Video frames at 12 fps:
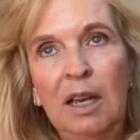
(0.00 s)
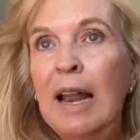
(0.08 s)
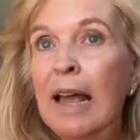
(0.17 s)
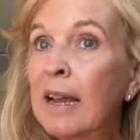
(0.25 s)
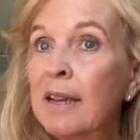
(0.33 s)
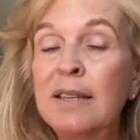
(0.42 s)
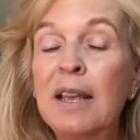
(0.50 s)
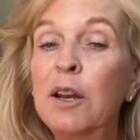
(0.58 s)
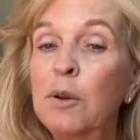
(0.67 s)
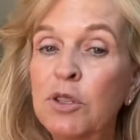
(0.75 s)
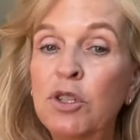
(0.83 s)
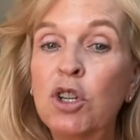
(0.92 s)
Like I said,
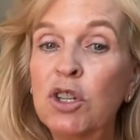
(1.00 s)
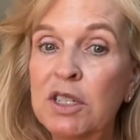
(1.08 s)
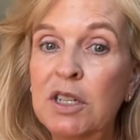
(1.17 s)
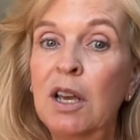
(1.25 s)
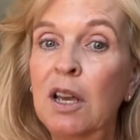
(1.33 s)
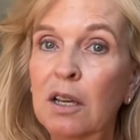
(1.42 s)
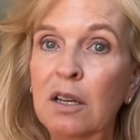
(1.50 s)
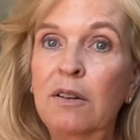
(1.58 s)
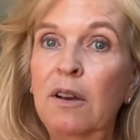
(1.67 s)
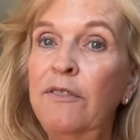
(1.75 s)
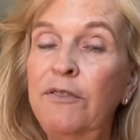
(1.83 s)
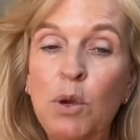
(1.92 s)
it was just
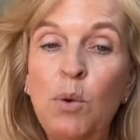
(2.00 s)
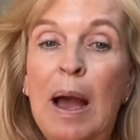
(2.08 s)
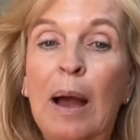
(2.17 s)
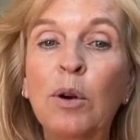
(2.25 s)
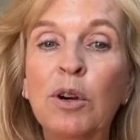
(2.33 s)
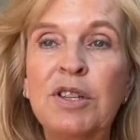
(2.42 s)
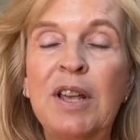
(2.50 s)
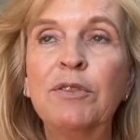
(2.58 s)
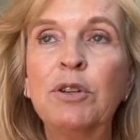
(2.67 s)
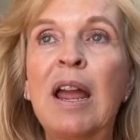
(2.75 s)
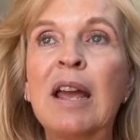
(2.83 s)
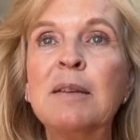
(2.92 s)
a few hours
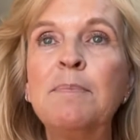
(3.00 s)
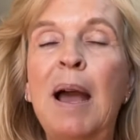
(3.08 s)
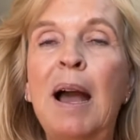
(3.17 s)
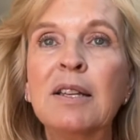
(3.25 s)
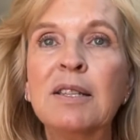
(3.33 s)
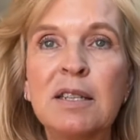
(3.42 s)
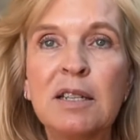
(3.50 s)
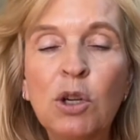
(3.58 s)
after Andy passed.